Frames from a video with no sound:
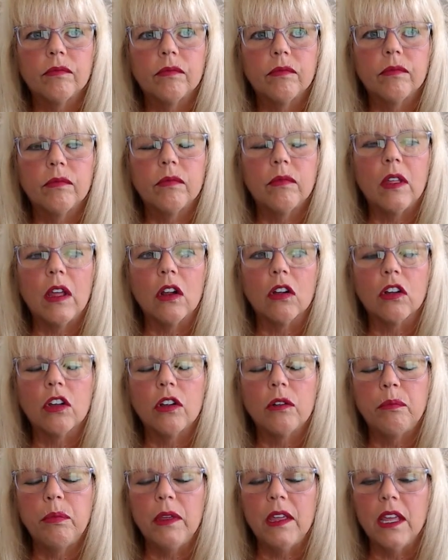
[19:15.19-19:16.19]
there
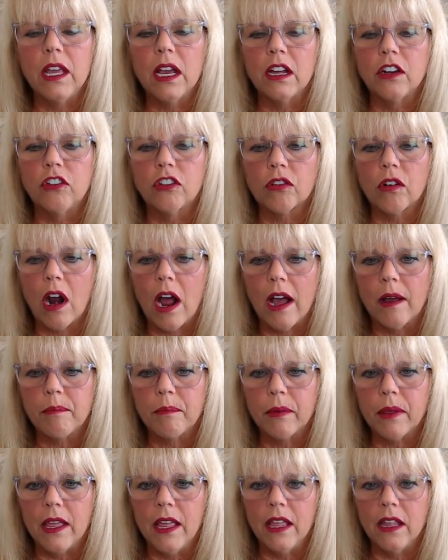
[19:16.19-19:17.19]
could be a
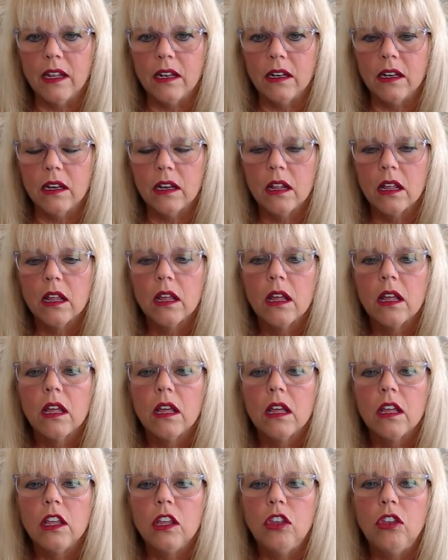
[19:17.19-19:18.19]
drop in
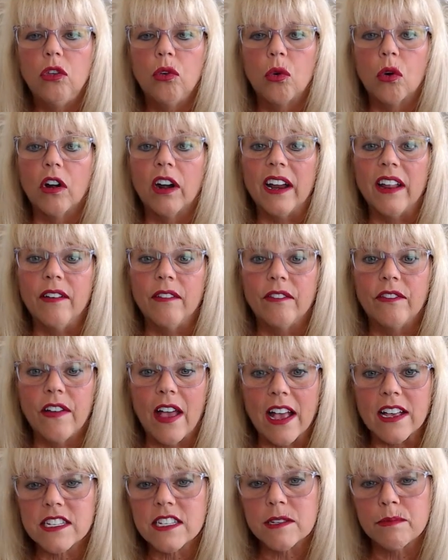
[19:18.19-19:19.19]
your
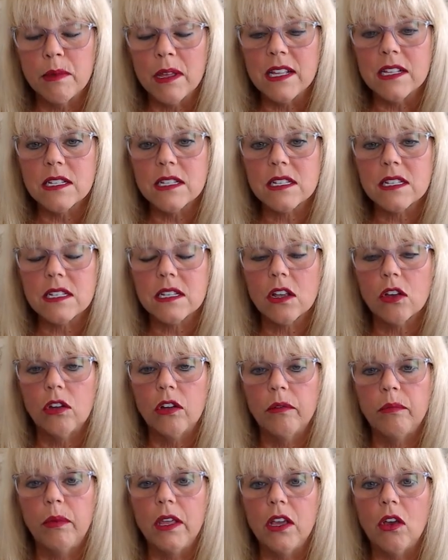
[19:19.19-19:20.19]
investments,
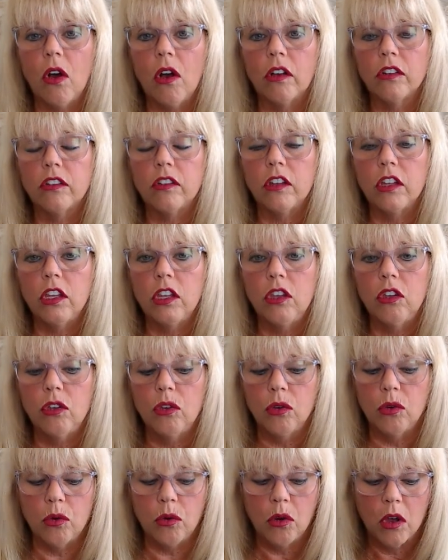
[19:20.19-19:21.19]
could be causing
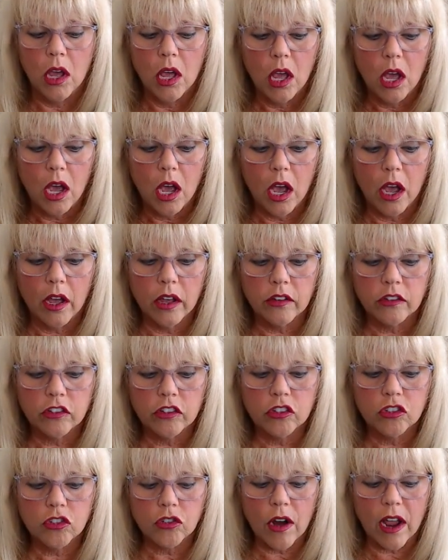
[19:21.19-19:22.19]
you uh,
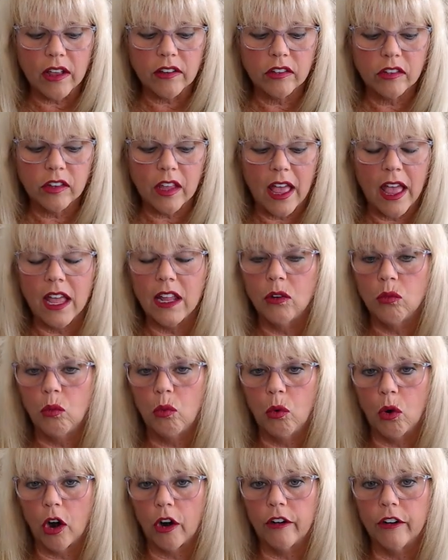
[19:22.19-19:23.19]
stress
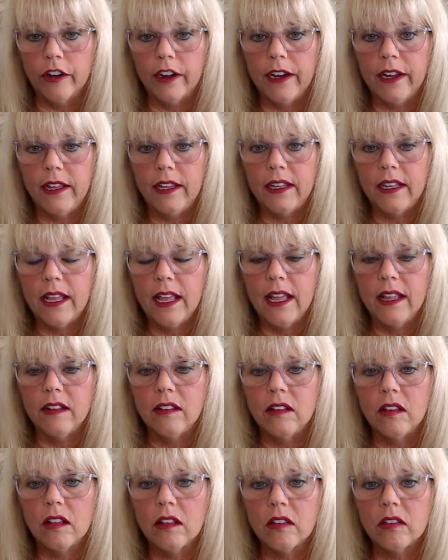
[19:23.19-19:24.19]
and worry
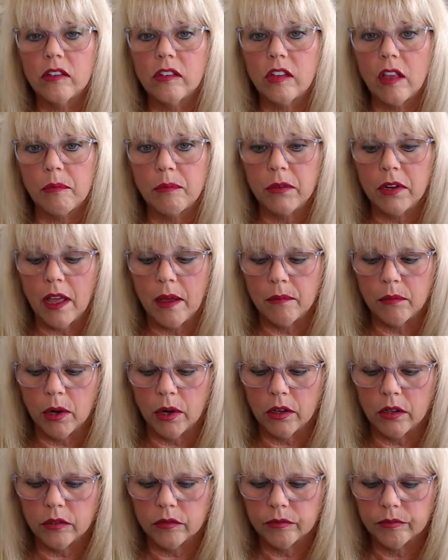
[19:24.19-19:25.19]
in
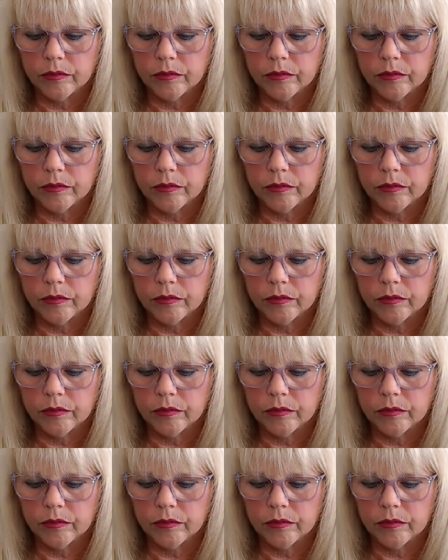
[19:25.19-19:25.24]
September.